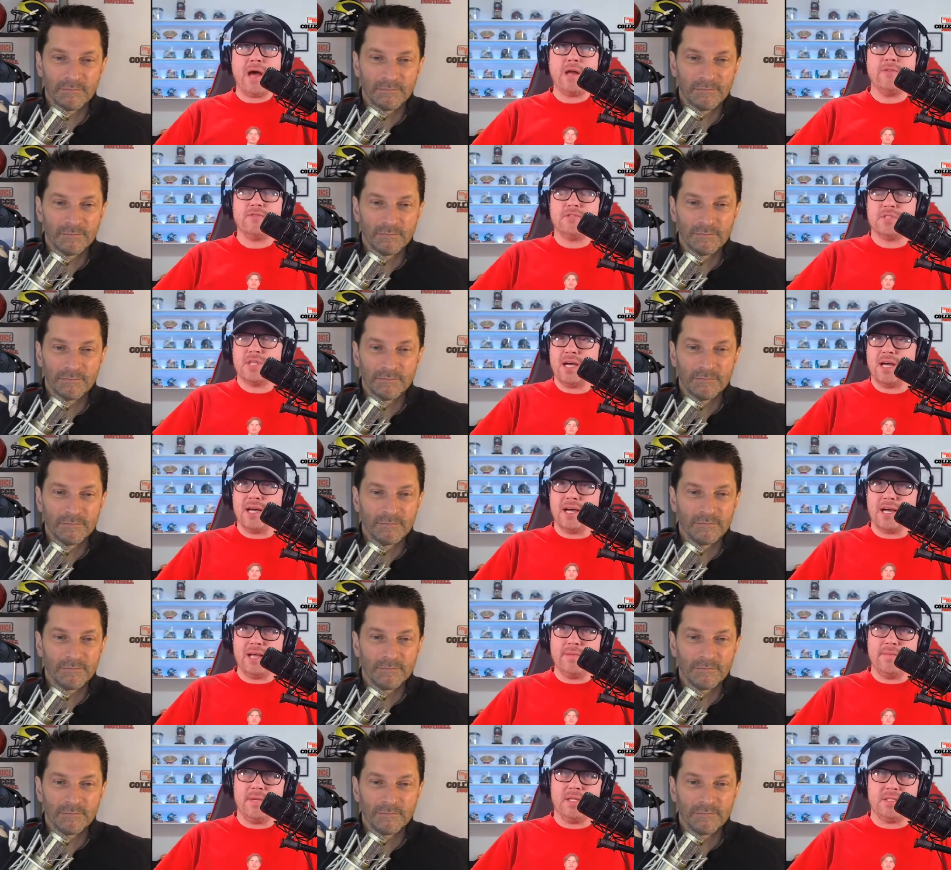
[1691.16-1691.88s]
Speaker 1: amount of
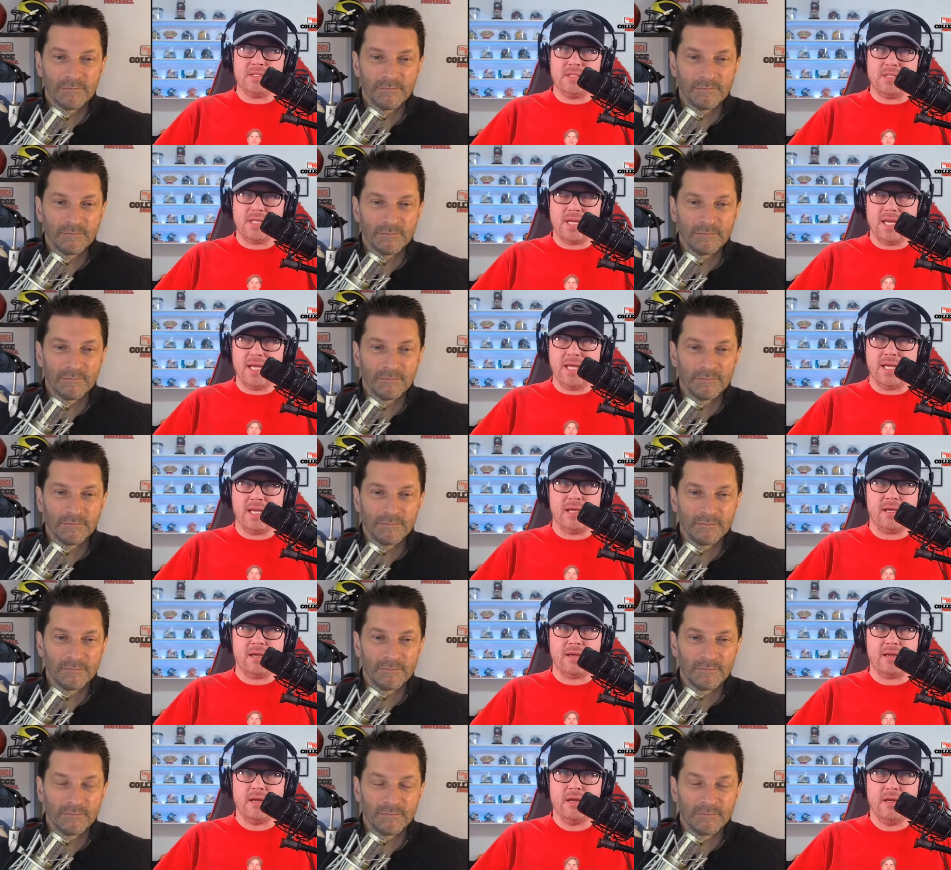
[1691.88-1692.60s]
time it's
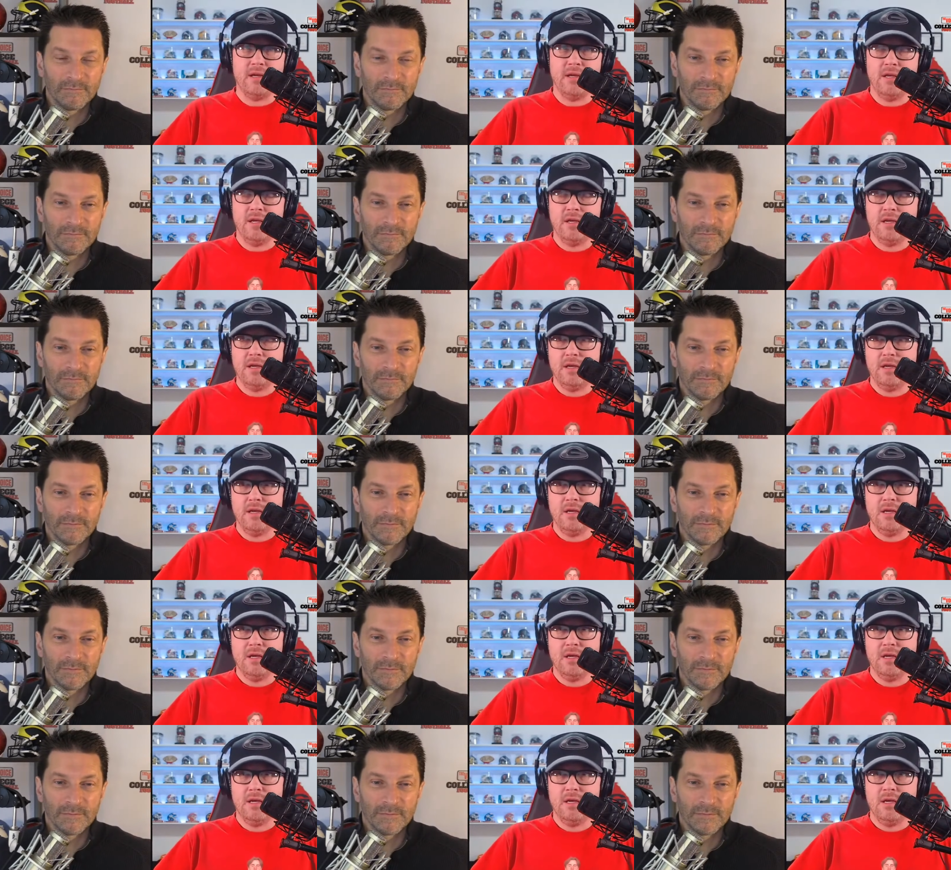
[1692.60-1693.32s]
taking
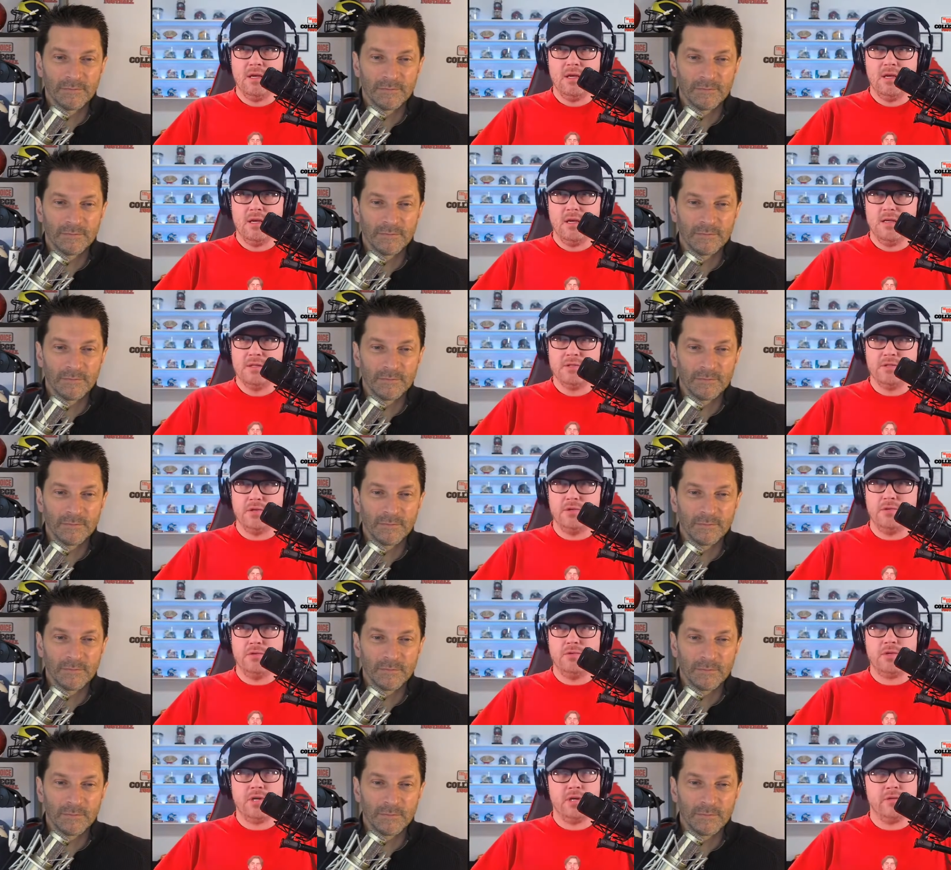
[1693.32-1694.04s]

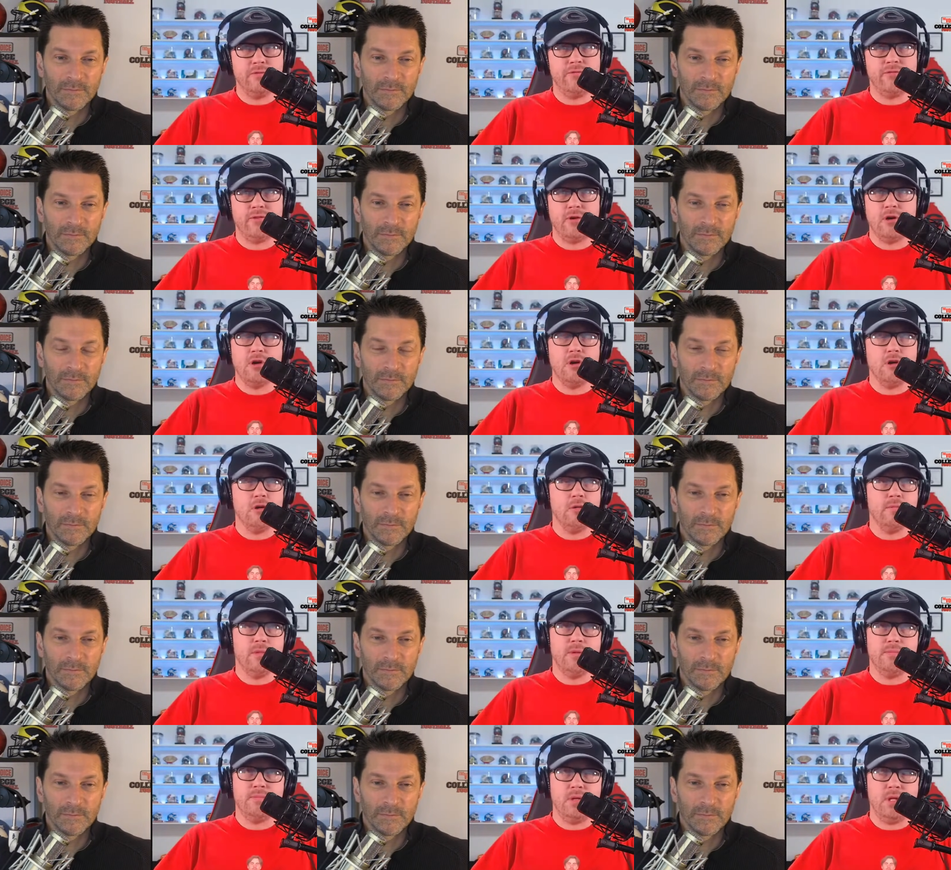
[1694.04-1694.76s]
to
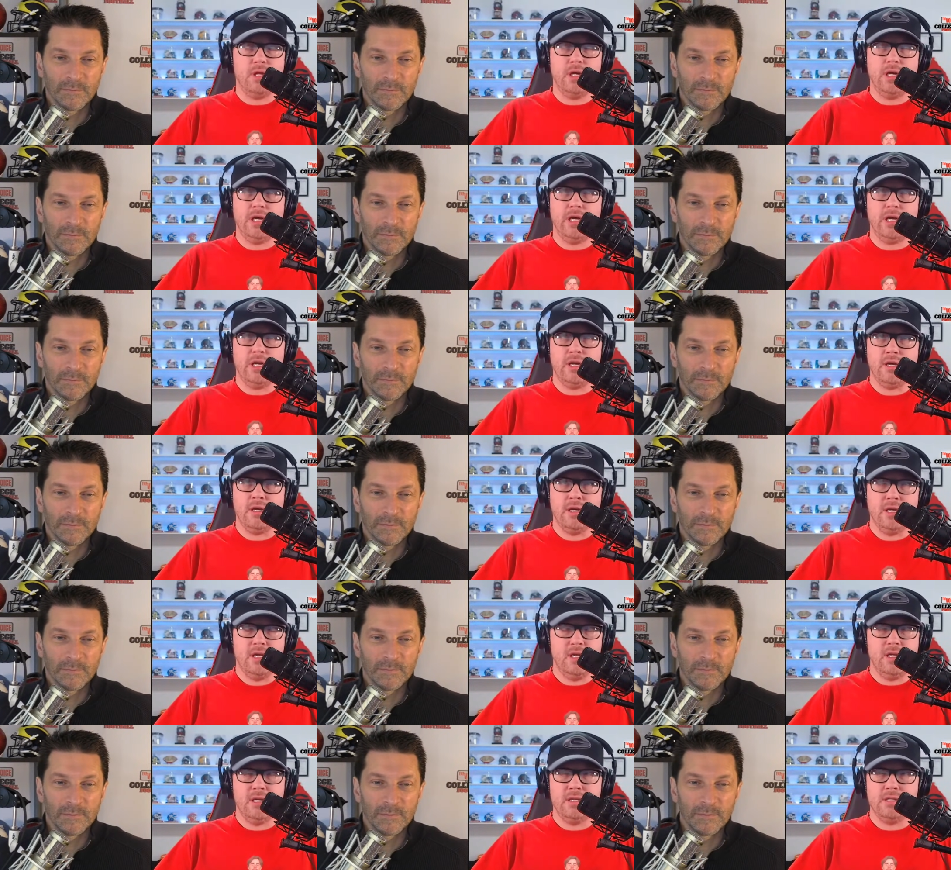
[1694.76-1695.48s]
confirm a play
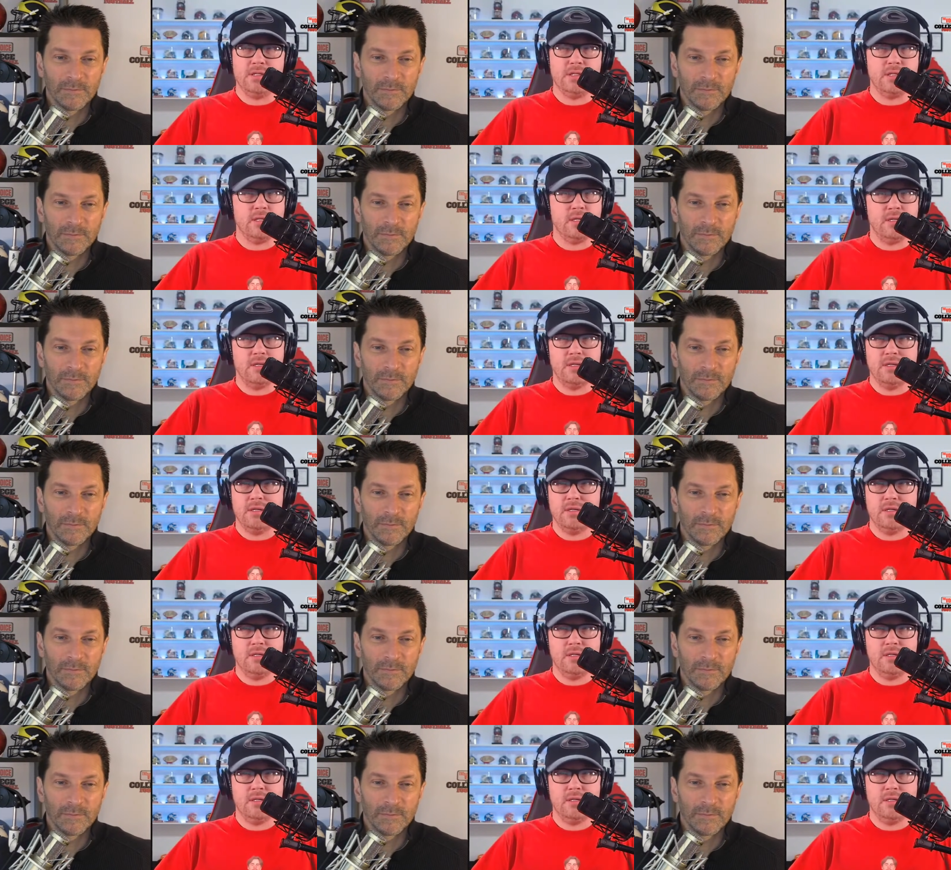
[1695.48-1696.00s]
is